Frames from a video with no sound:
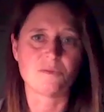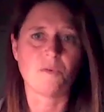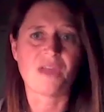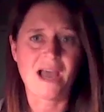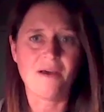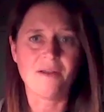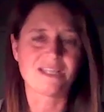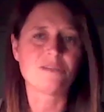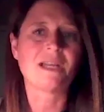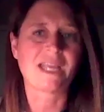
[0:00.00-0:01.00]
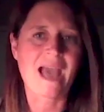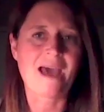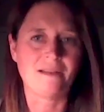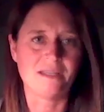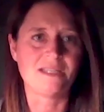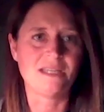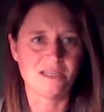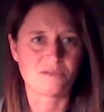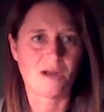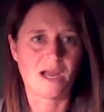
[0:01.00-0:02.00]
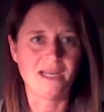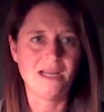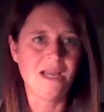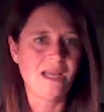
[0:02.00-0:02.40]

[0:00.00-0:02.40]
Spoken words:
Without us, that's what a catalyst is, right?